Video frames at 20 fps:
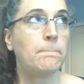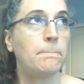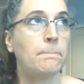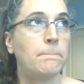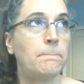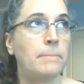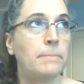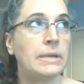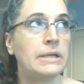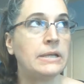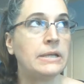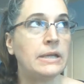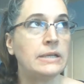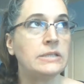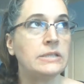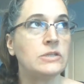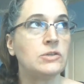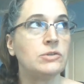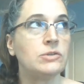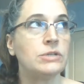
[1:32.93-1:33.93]
But
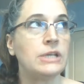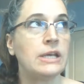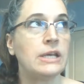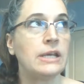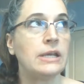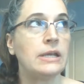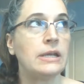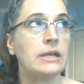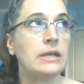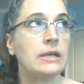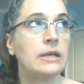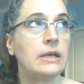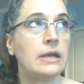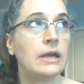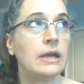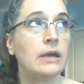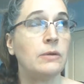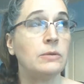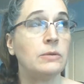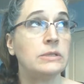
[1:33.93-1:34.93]
yesterday,
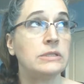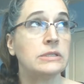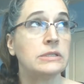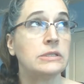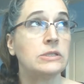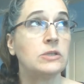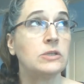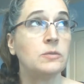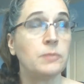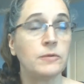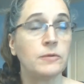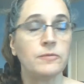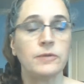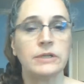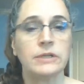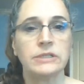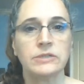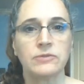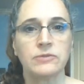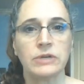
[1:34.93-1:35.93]
I was super
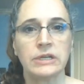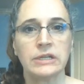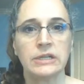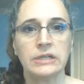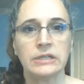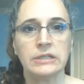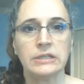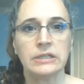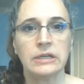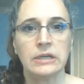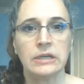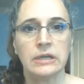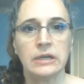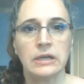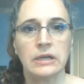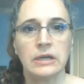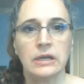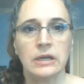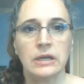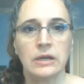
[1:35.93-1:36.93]
frustrated
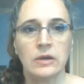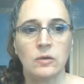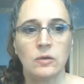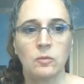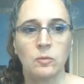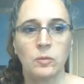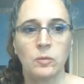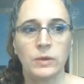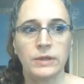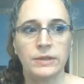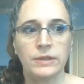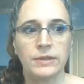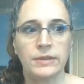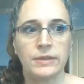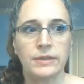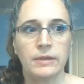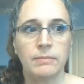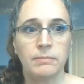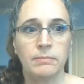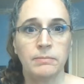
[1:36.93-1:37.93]
with
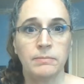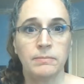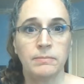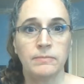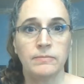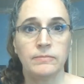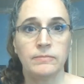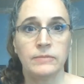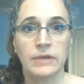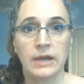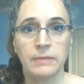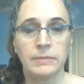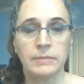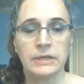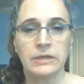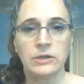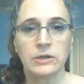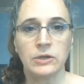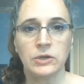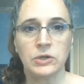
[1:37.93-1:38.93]
not
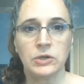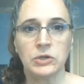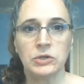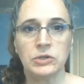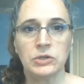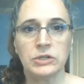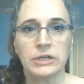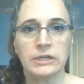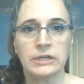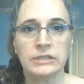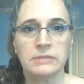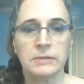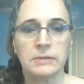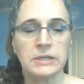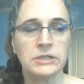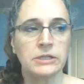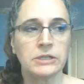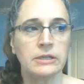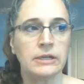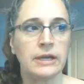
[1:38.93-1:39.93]
being heard,
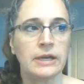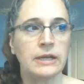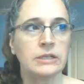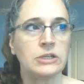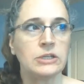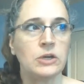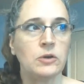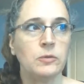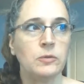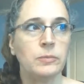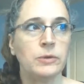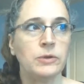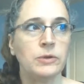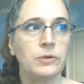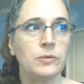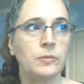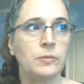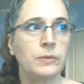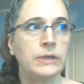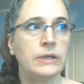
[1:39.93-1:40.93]
especially in
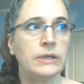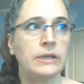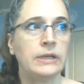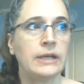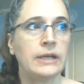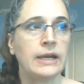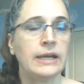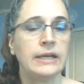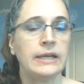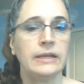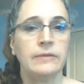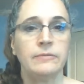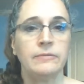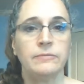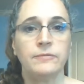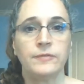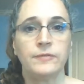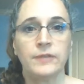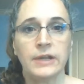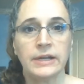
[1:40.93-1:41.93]
October when I am
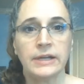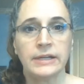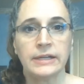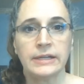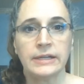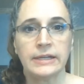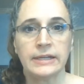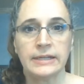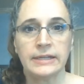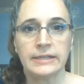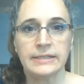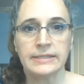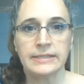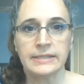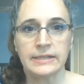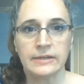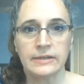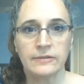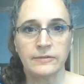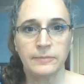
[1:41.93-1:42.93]
flooded in a
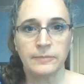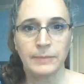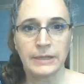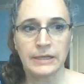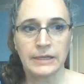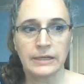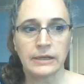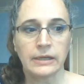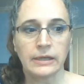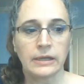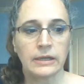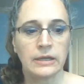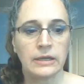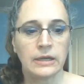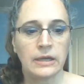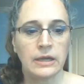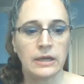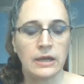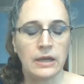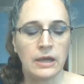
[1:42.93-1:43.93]
sea of pink.
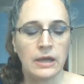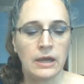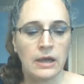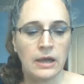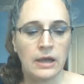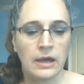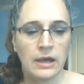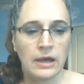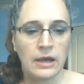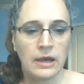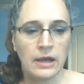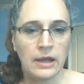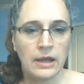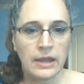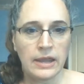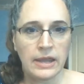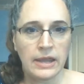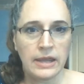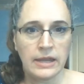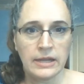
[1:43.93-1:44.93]

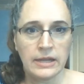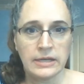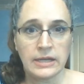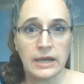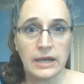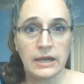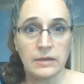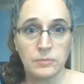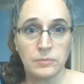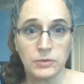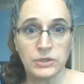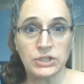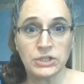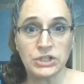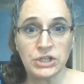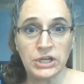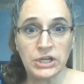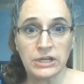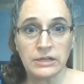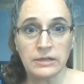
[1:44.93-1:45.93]
And I
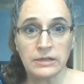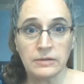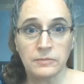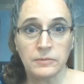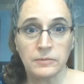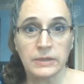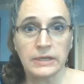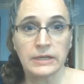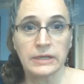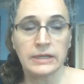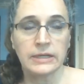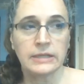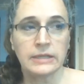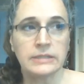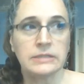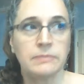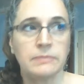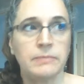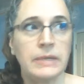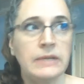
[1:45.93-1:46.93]
appreciate it when it
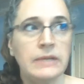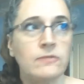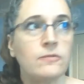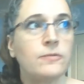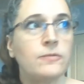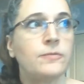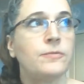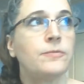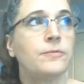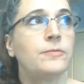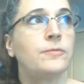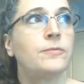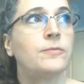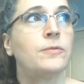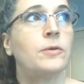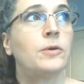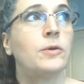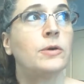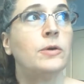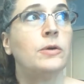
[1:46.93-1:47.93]
is meant
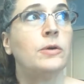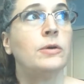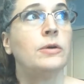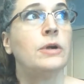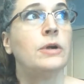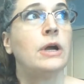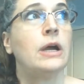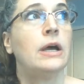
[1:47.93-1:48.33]
for